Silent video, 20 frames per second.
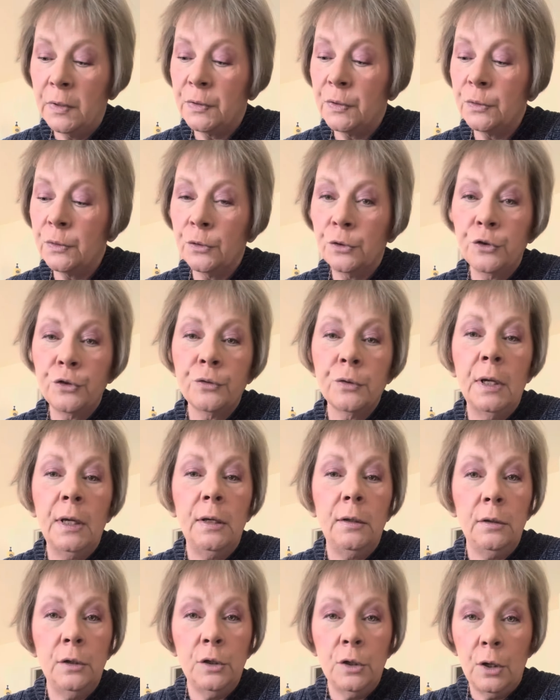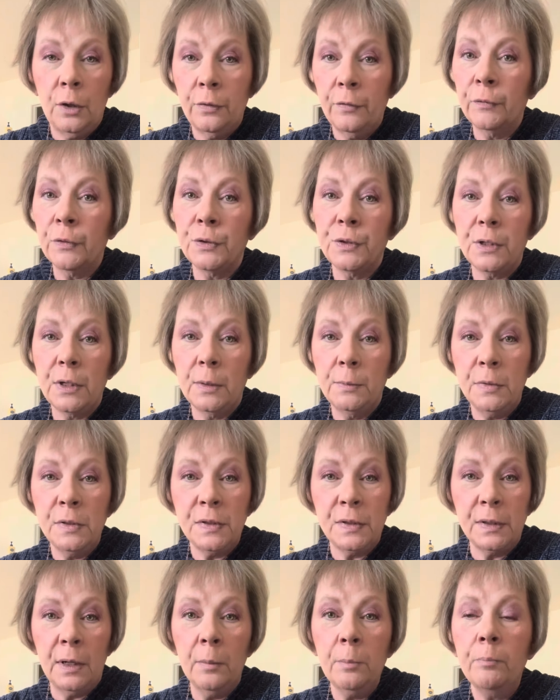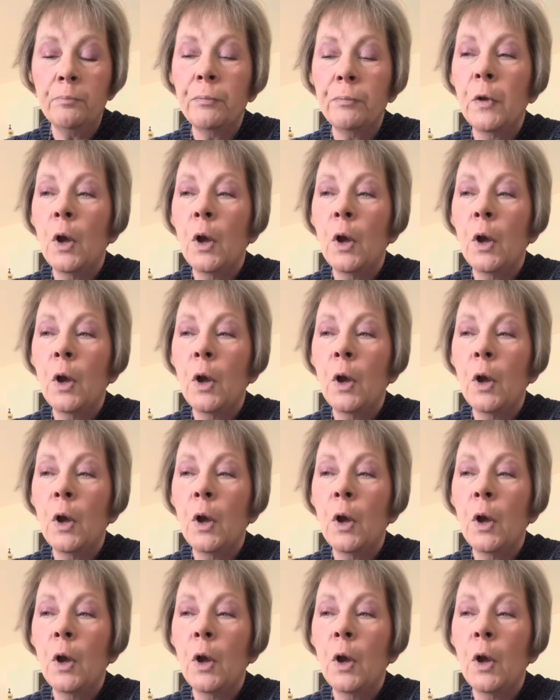surgery, the first time you see him,